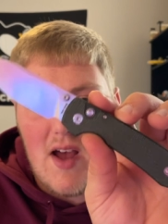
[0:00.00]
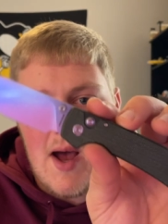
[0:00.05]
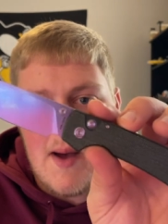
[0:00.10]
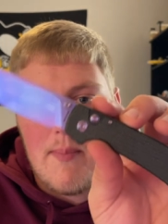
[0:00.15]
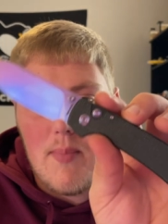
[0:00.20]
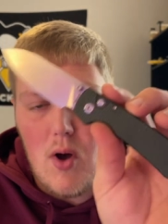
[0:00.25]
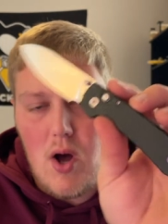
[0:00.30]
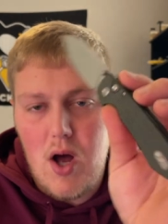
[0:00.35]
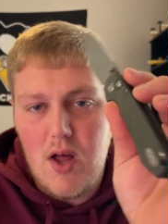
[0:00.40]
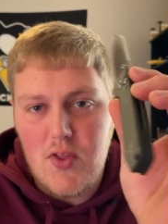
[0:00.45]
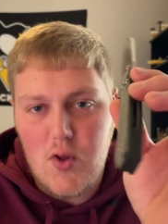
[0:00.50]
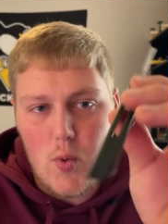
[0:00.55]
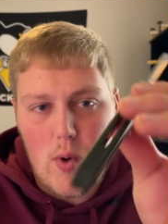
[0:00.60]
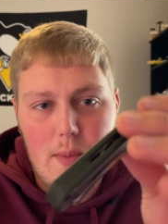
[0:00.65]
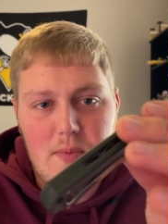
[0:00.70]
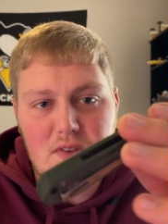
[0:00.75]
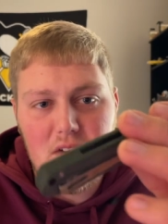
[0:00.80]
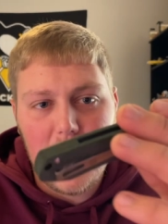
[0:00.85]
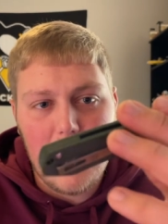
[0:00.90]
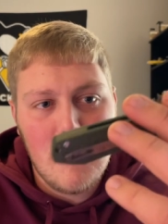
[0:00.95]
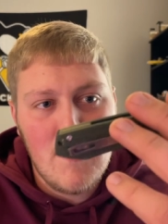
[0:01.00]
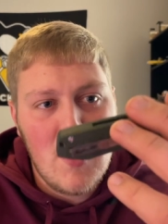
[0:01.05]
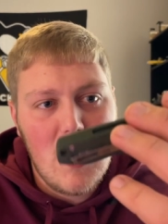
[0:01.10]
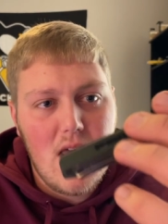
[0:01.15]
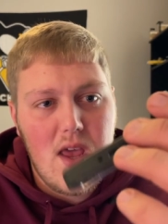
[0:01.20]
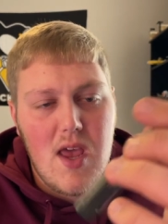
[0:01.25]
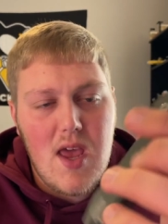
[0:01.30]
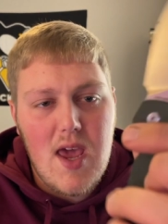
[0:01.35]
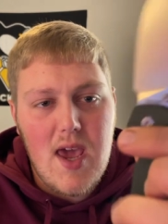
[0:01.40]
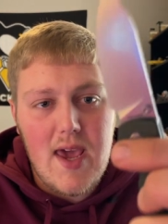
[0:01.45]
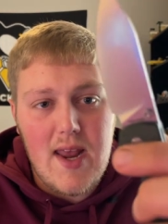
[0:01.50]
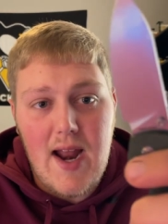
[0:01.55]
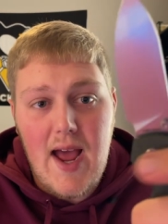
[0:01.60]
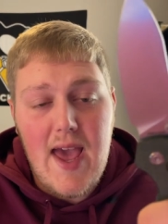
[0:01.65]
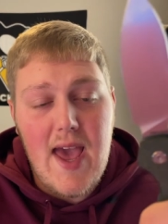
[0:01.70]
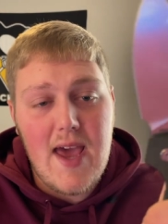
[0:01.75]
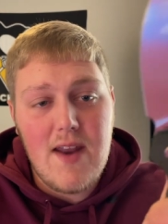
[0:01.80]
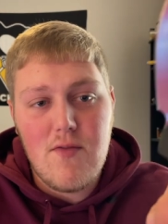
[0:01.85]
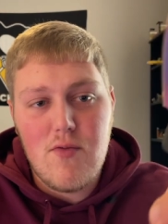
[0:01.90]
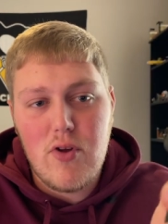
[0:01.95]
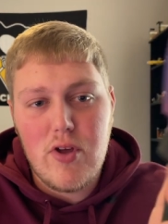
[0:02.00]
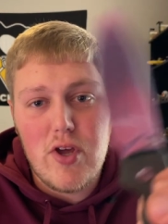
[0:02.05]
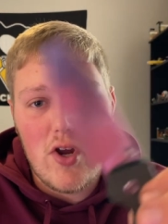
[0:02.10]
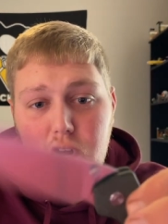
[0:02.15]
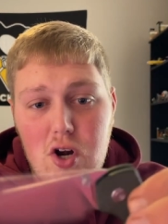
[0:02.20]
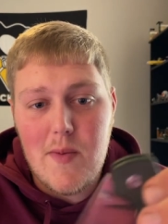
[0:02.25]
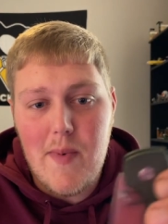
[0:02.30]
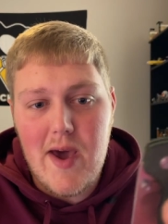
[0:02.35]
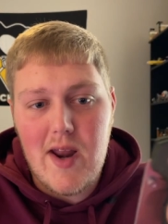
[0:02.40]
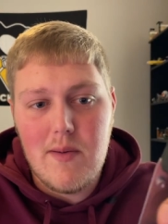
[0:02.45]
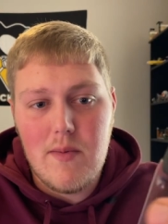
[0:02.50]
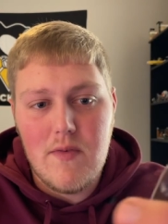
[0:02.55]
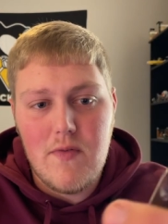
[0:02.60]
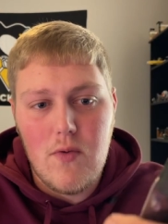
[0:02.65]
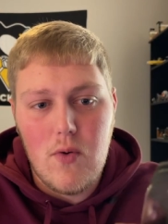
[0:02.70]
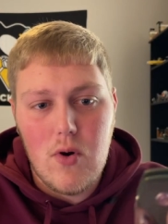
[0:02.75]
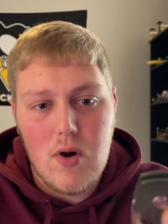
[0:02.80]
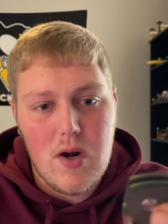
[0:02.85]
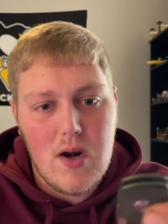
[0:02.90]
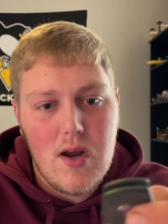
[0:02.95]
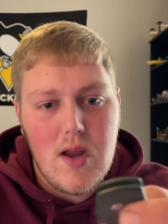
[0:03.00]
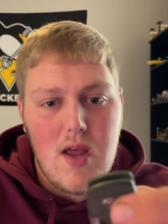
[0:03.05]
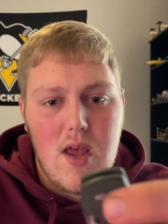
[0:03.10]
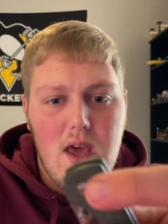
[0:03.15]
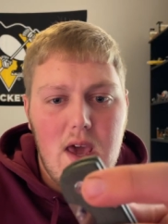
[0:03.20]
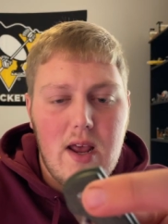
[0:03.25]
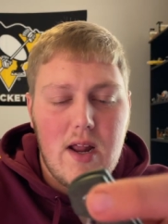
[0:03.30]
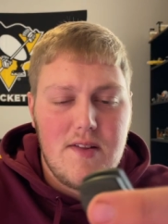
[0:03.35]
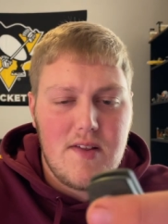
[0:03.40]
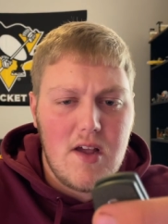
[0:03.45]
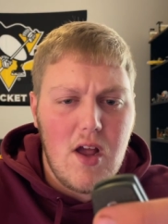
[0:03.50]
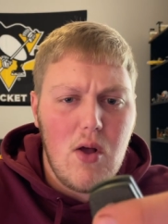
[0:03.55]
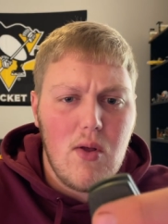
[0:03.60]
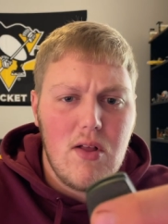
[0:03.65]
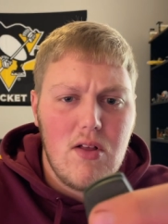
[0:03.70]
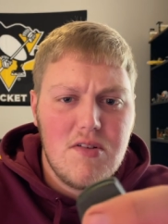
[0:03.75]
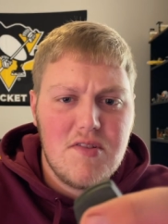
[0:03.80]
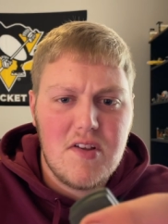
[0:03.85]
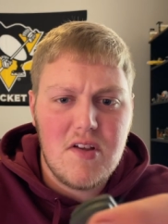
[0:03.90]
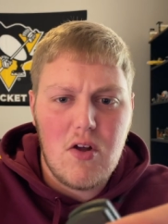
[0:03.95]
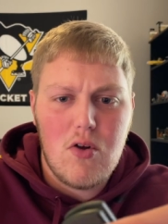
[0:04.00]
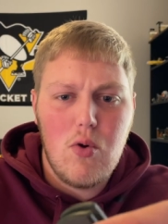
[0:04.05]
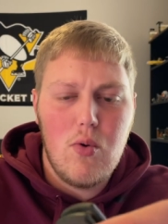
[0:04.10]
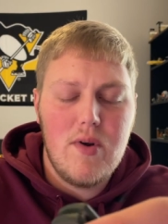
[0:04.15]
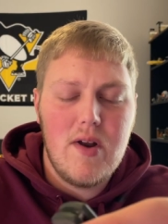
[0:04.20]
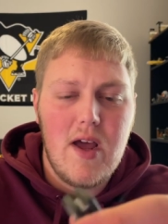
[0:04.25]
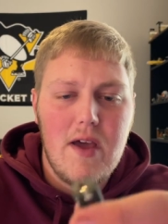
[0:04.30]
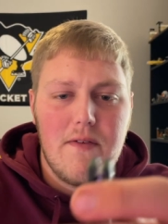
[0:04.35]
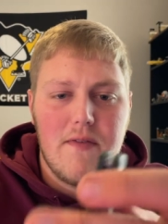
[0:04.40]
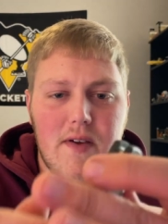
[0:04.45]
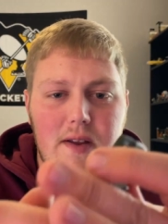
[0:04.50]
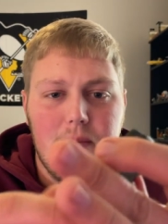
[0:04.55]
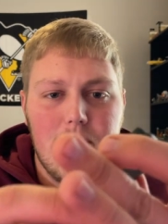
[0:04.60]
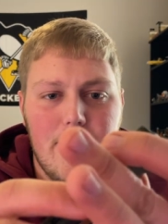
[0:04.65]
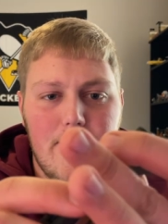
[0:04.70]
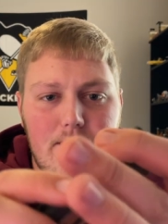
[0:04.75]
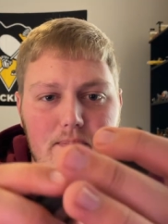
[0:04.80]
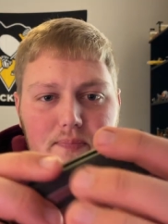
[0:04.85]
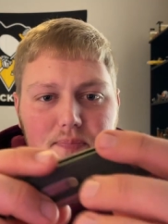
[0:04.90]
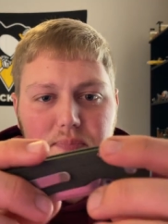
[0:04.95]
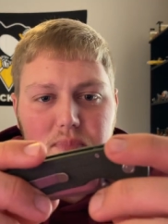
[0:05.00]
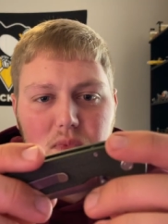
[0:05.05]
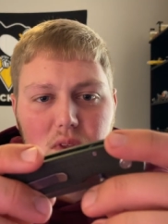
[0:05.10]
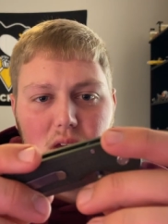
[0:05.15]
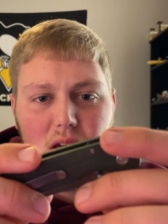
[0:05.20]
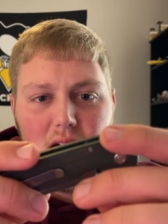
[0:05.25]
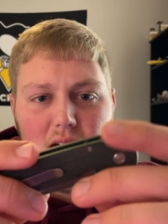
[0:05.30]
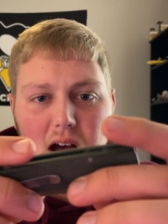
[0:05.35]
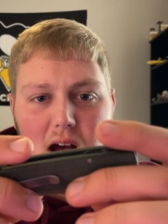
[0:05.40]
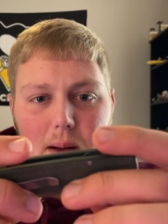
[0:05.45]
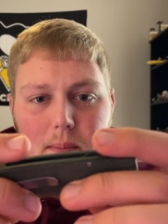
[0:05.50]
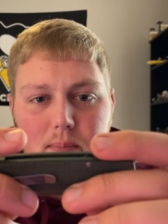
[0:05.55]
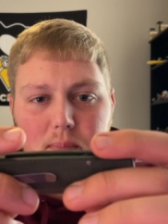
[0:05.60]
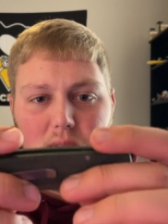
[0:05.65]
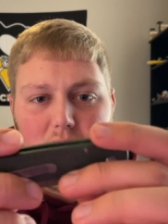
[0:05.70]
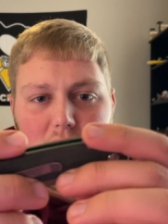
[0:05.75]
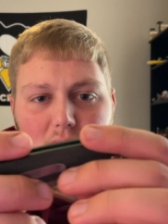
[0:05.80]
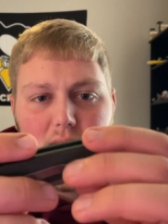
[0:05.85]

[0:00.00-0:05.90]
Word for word: up on their website. And I hadn't really heard about it before. I was like, oh, it looks like a cool knife. And um,